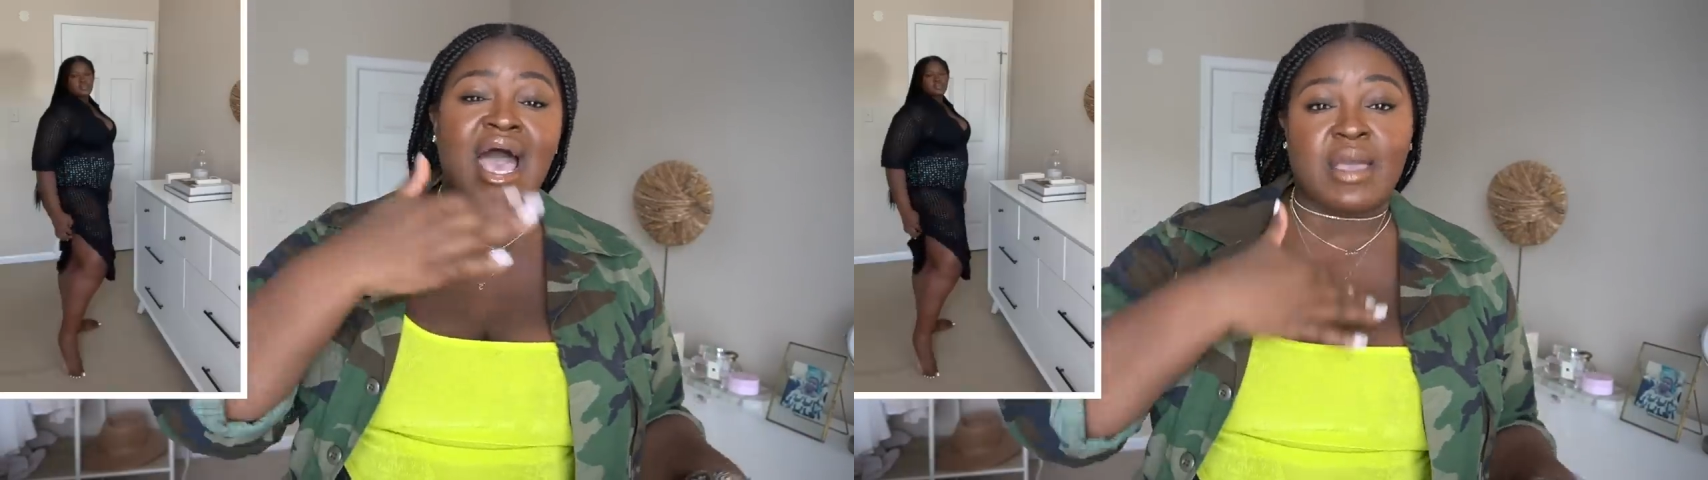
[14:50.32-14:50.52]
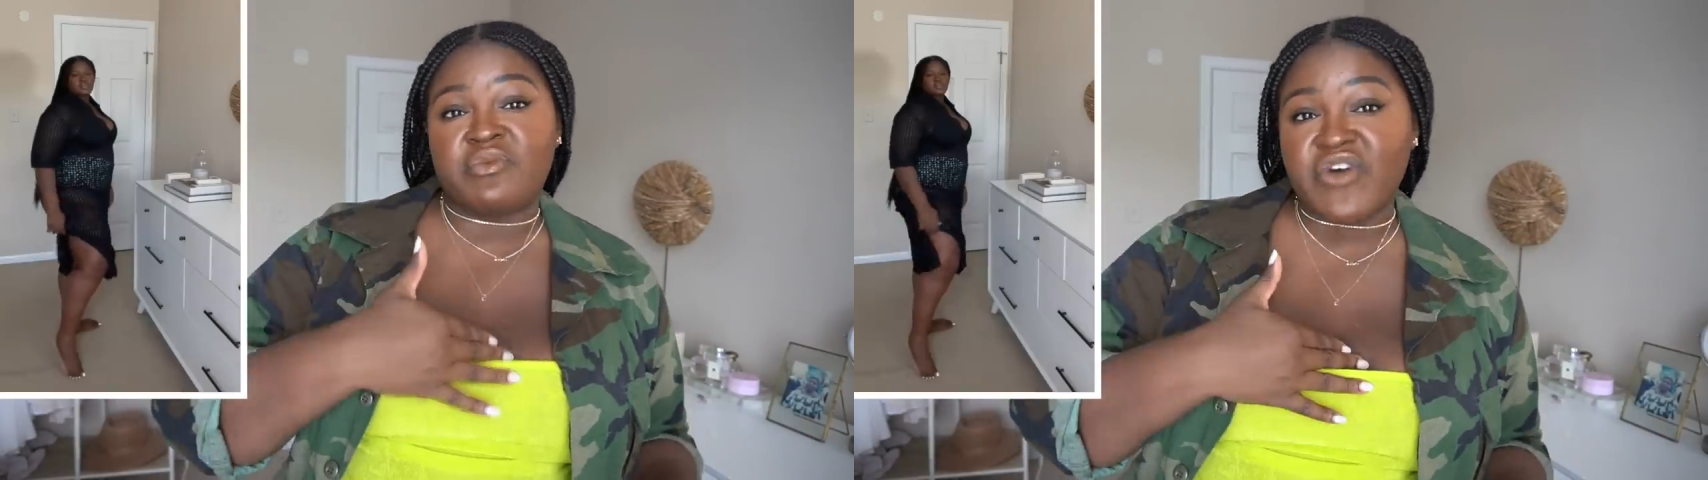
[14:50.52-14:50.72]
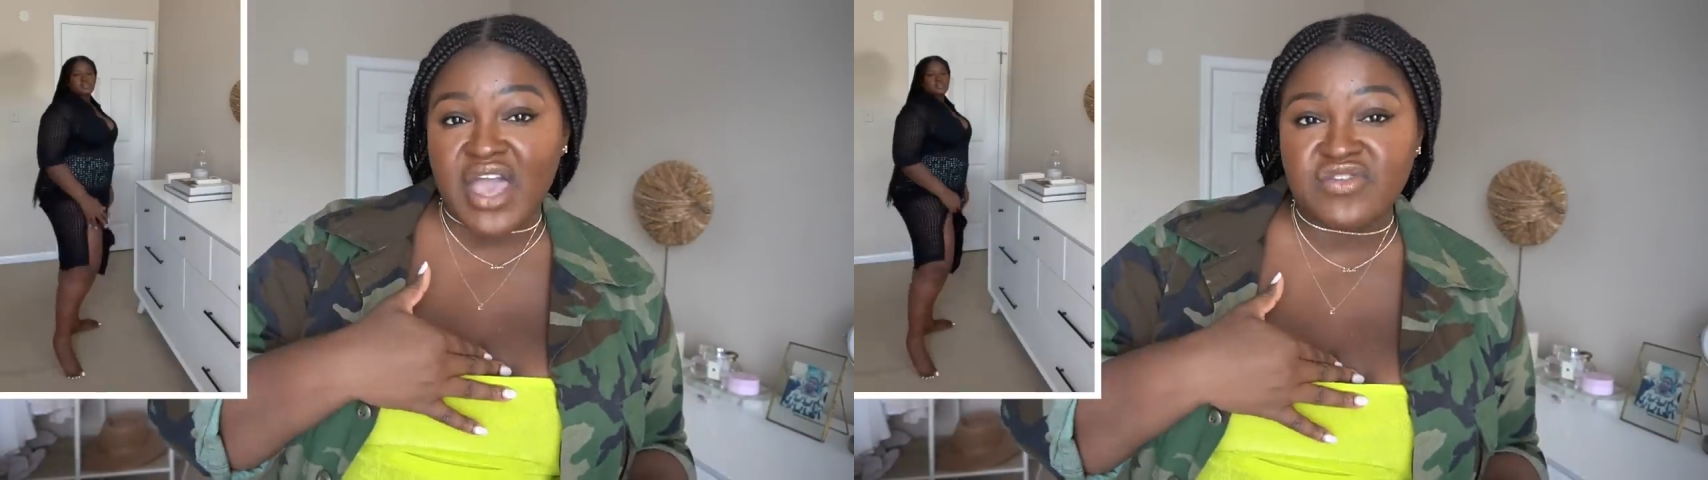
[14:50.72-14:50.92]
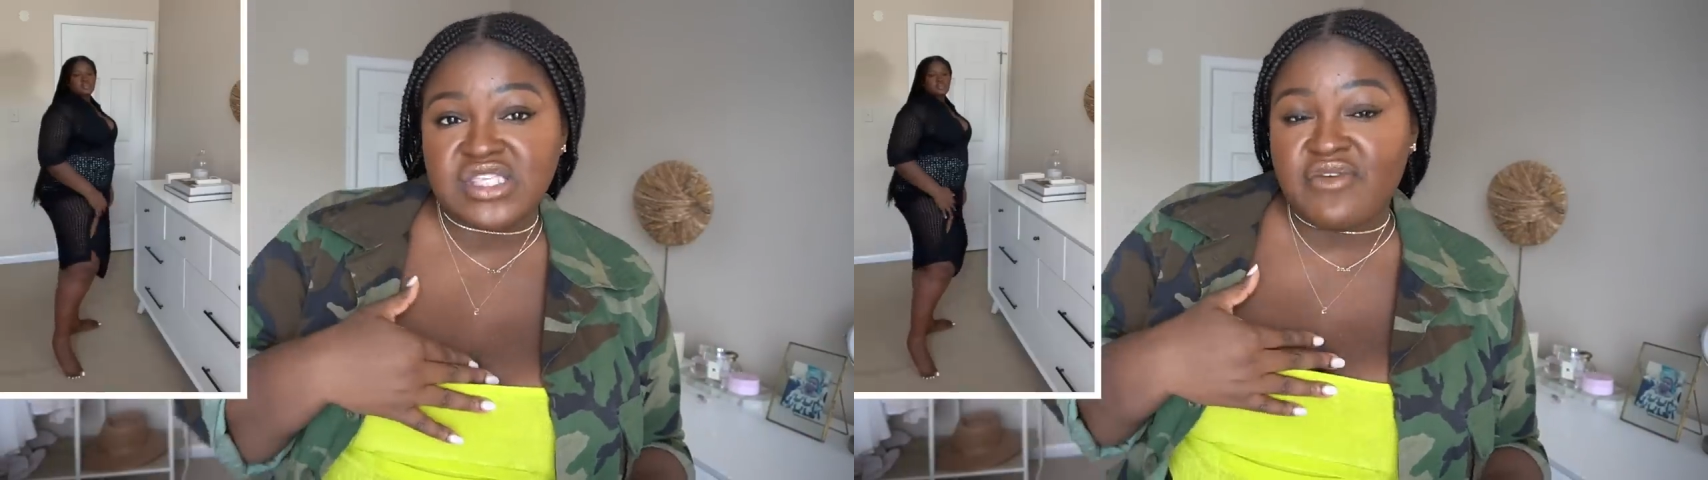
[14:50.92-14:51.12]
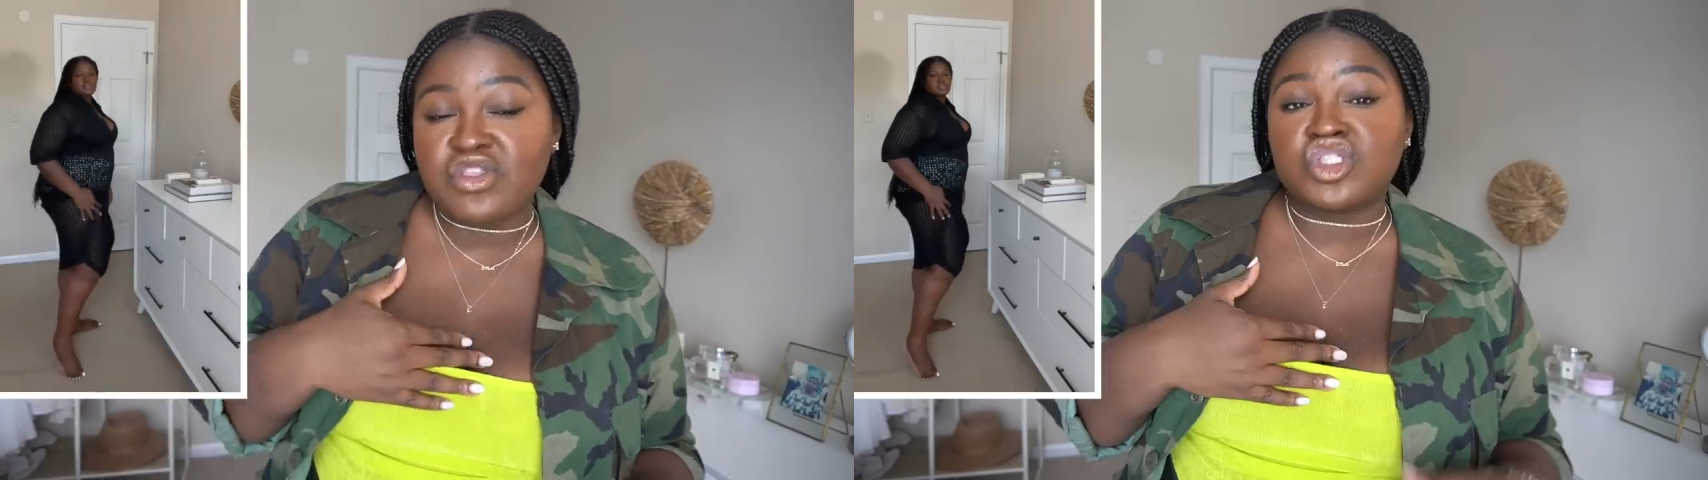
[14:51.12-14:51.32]
I'm
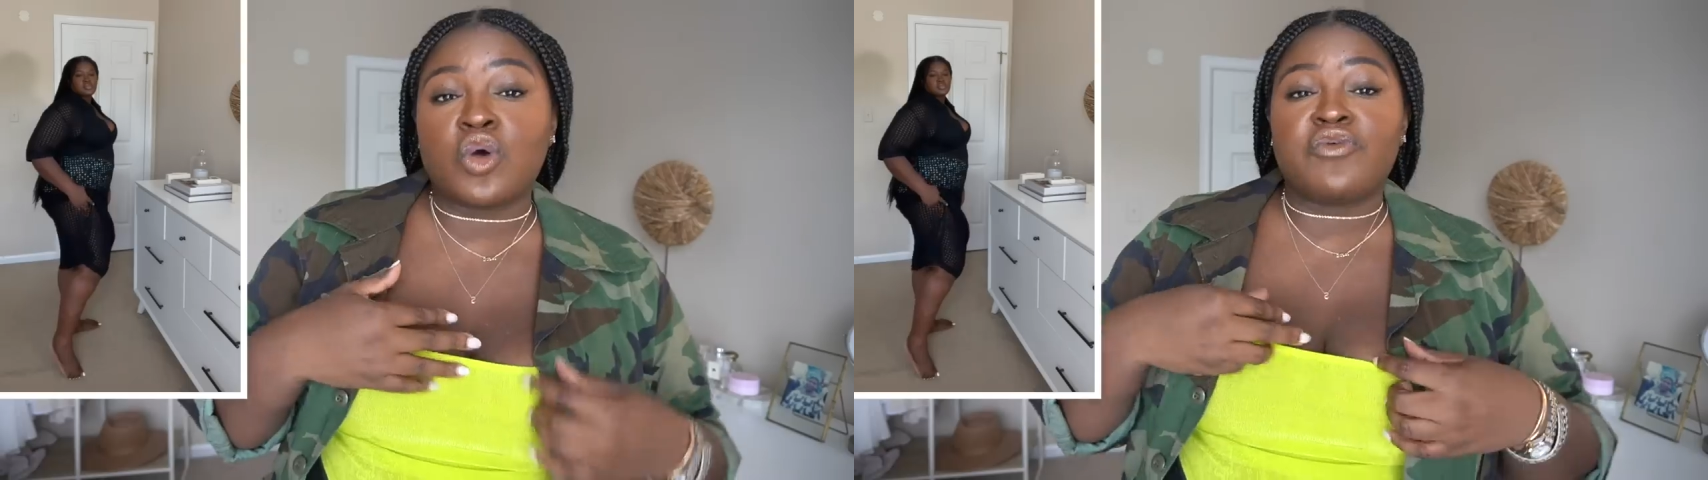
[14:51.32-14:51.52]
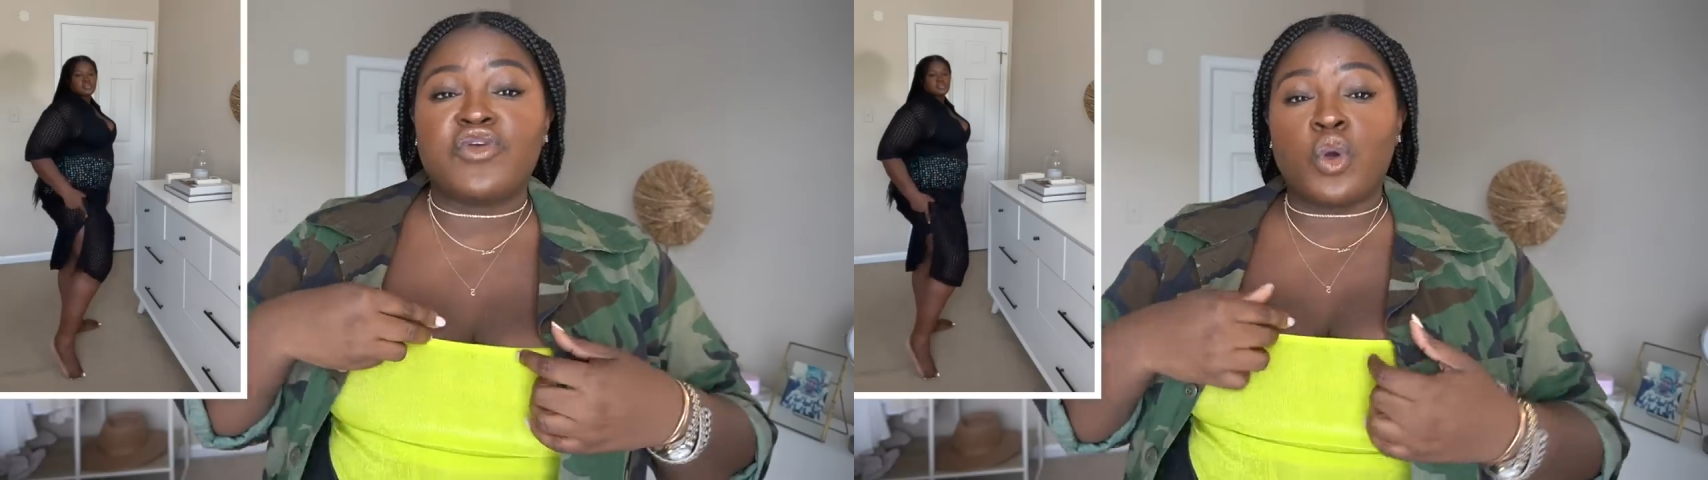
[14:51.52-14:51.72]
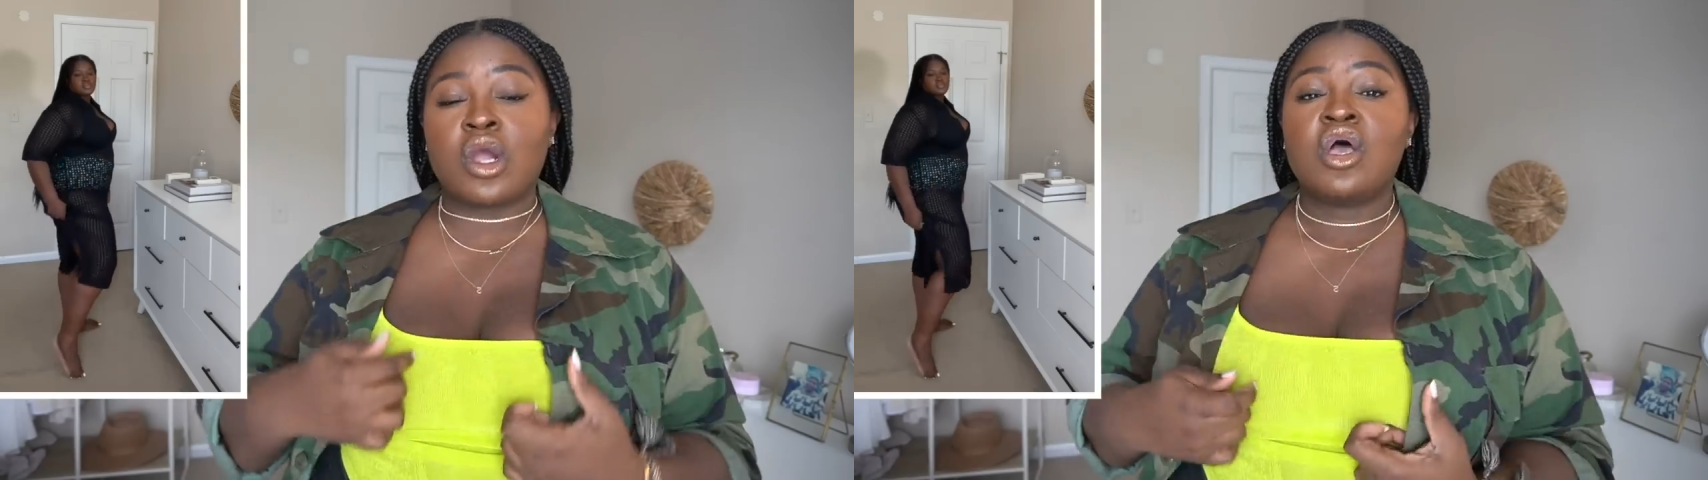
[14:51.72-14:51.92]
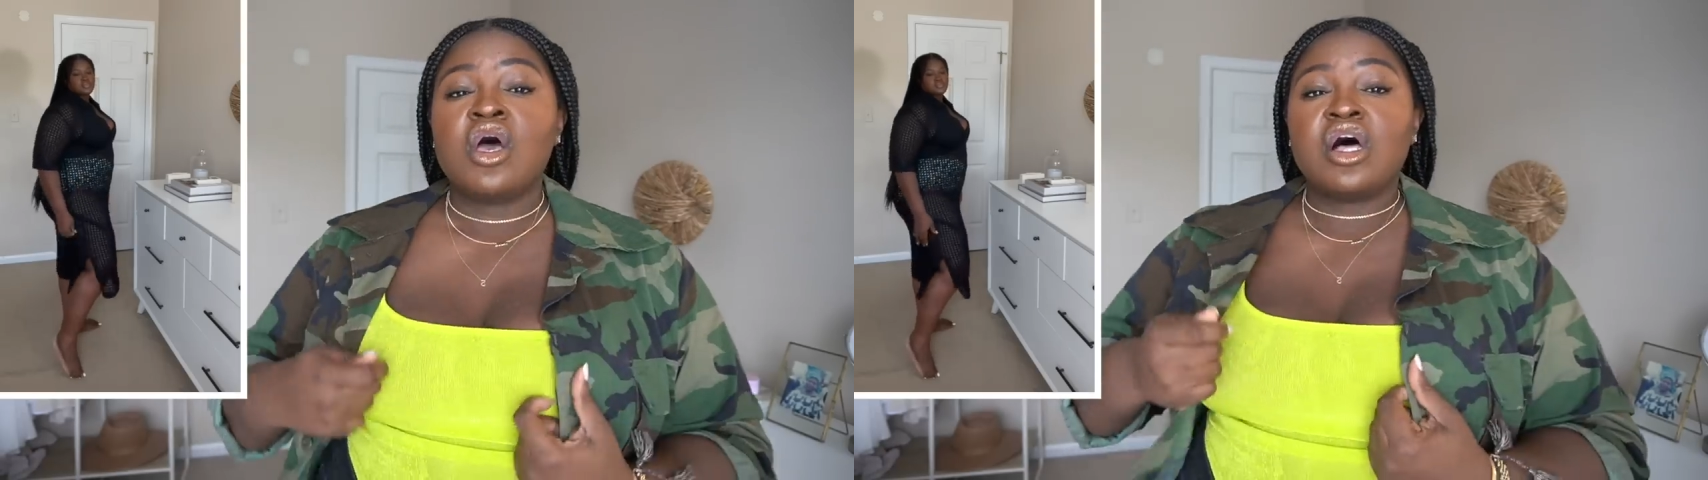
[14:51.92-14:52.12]
5'7", so if you're